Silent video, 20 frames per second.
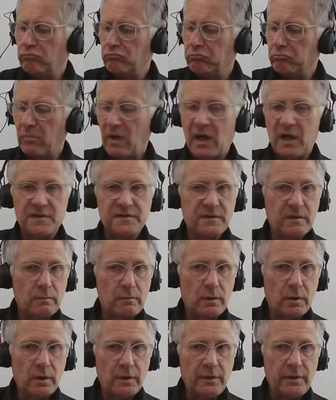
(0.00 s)
master
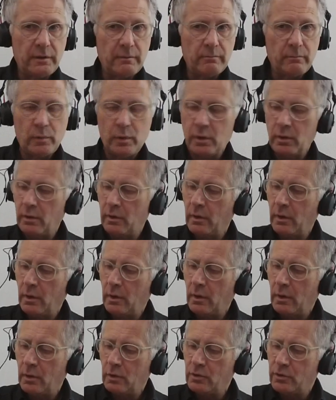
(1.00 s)
volume
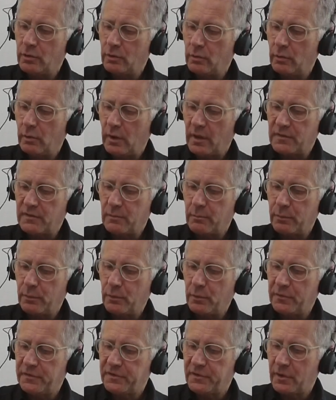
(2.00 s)
too, as a
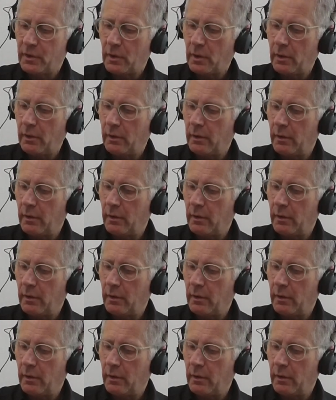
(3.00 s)
booster.